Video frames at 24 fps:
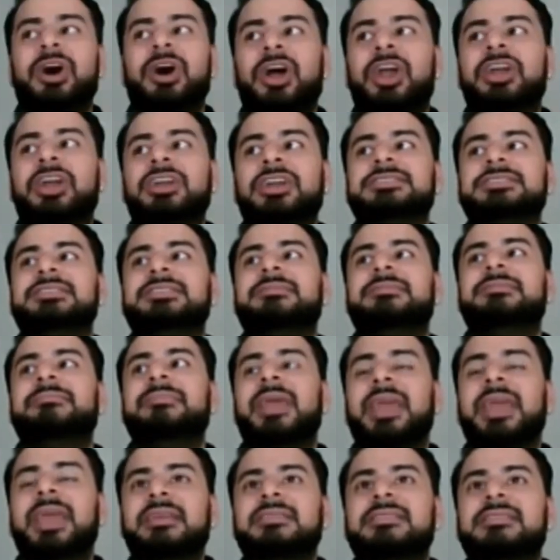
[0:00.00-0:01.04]
are to
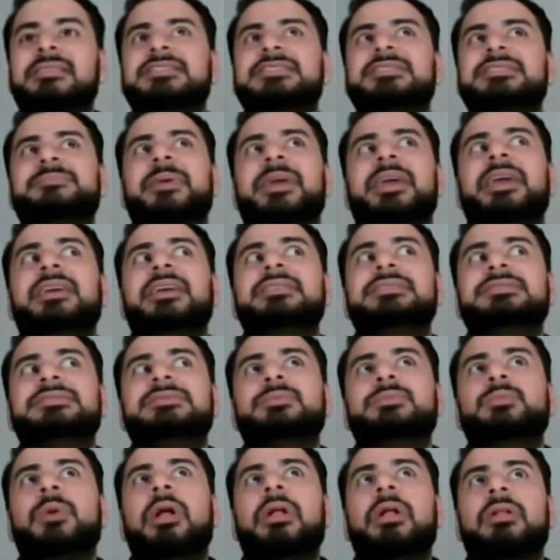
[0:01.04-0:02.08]
make this space
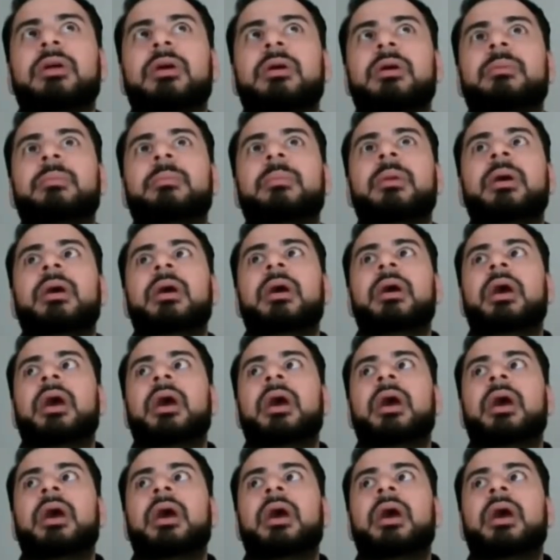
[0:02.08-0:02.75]
welcome